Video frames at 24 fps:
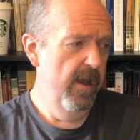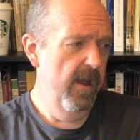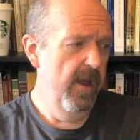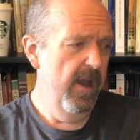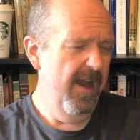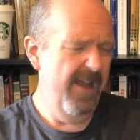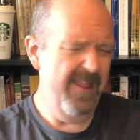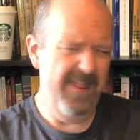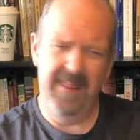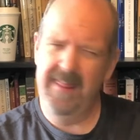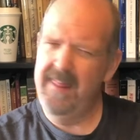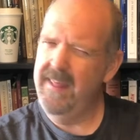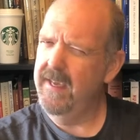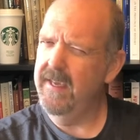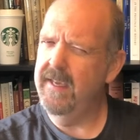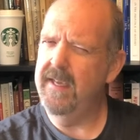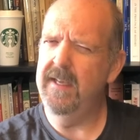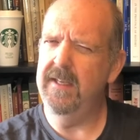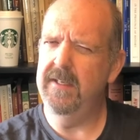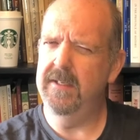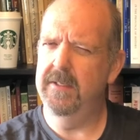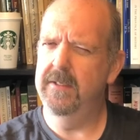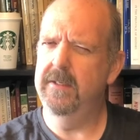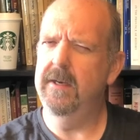I think he
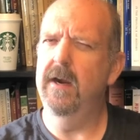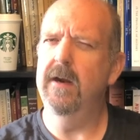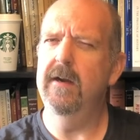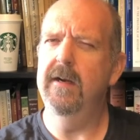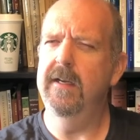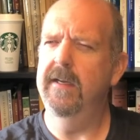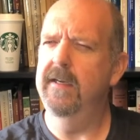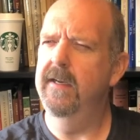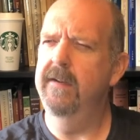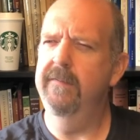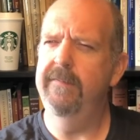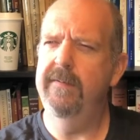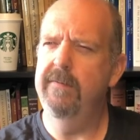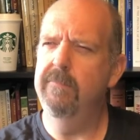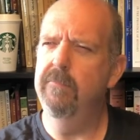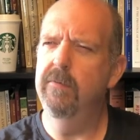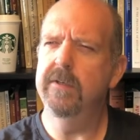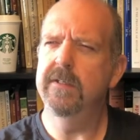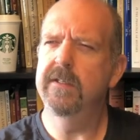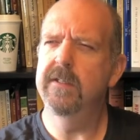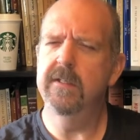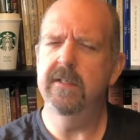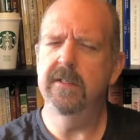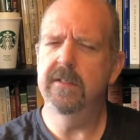started, and if he
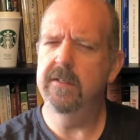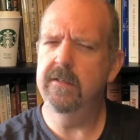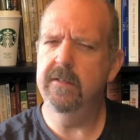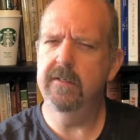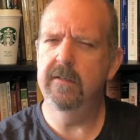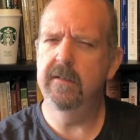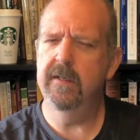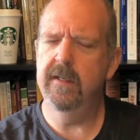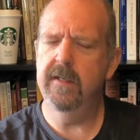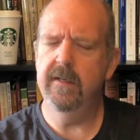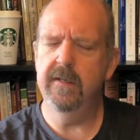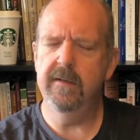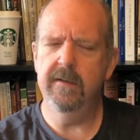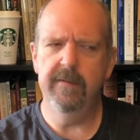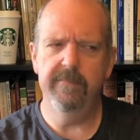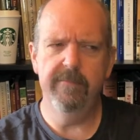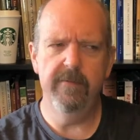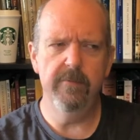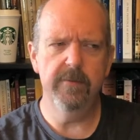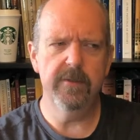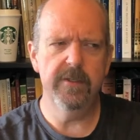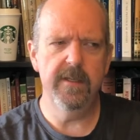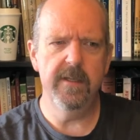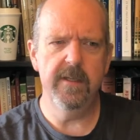wasn't the if he
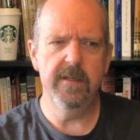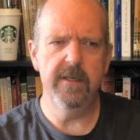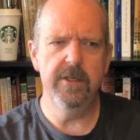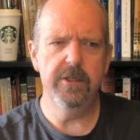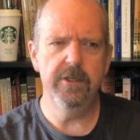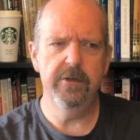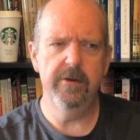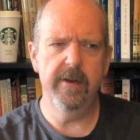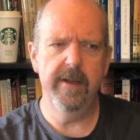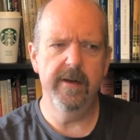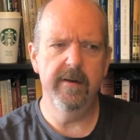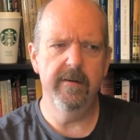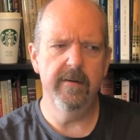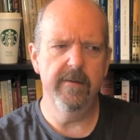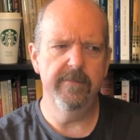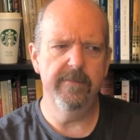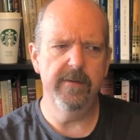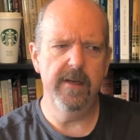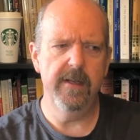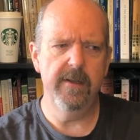wasn't the initiator of it,